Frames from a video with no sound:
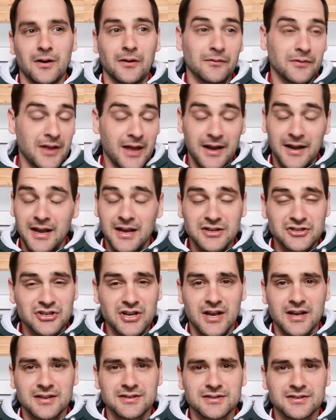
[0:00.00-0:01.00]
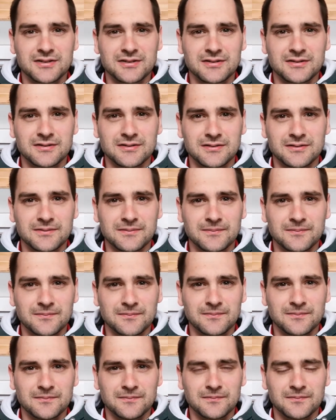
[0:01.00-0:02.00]
of the NHS,
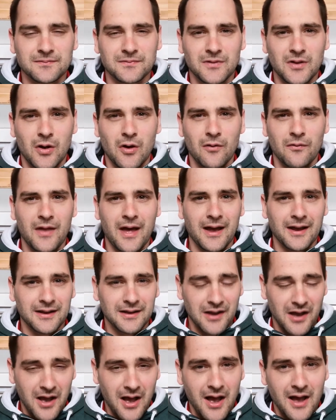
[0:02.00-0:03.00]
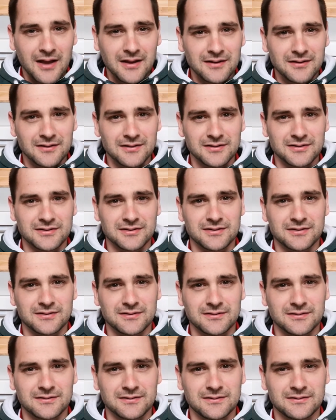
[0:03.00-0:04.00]
of that kindness,
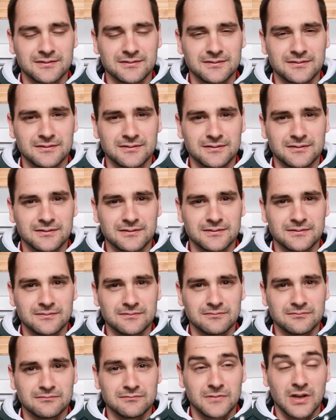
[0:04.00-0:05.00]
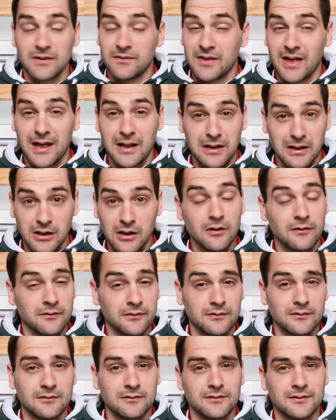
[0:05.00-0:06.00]
of that
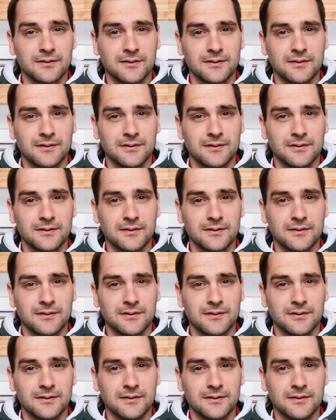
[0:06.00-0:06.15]
love